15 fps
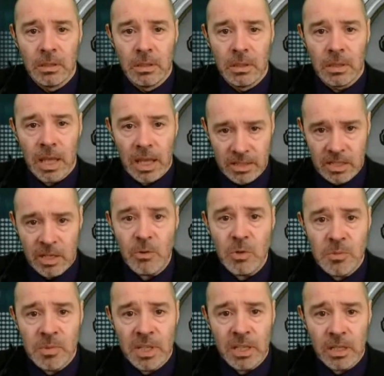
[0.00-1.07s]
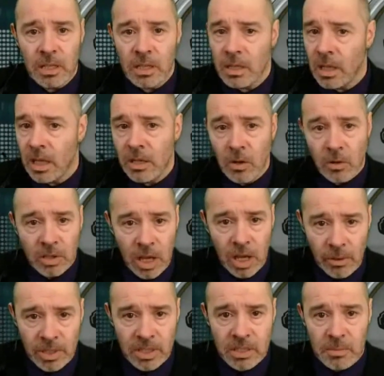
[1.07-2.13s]
That tells me they're not
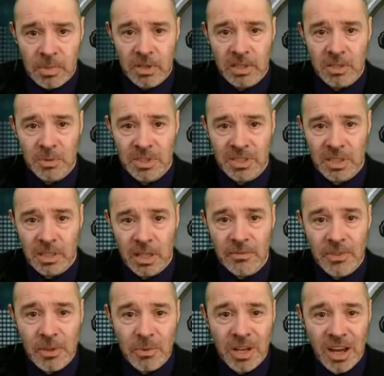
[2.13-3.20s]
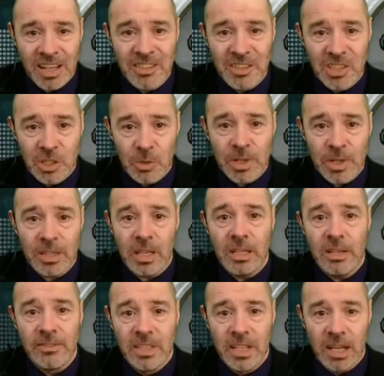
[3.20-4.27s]
going to buy Twitter. If they were going to do it, they'd
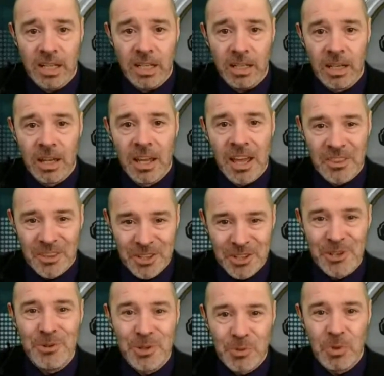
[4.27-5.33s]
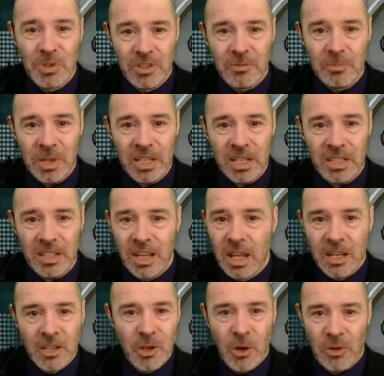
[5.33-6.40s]
have done it. The news would have been
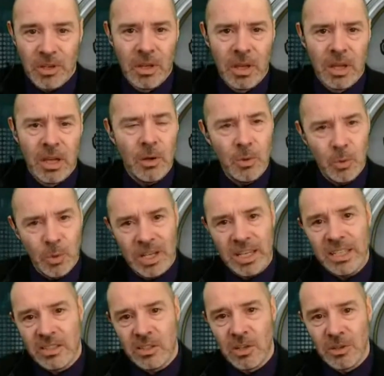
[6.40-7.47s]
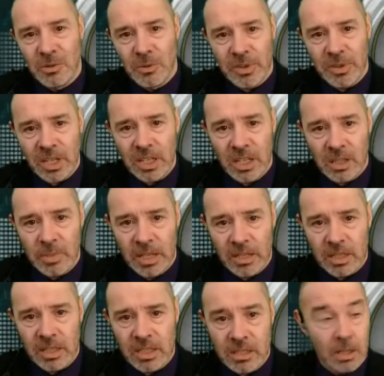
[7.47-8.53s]
not, oh, is Google thinking about
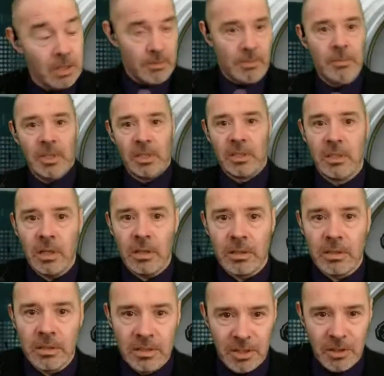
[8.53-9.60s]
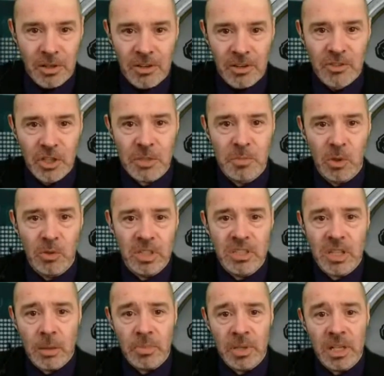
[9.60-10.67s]
it? It's, my God, Google have just bought this
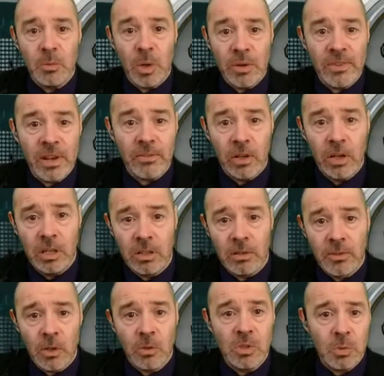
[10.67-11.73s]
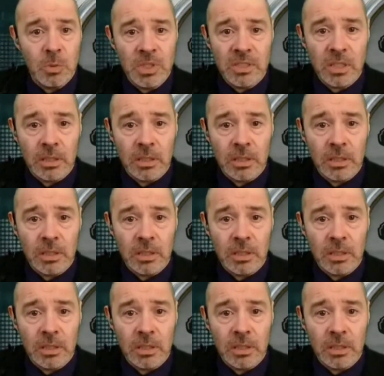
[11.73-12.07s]
company we've never heard of called Twitter.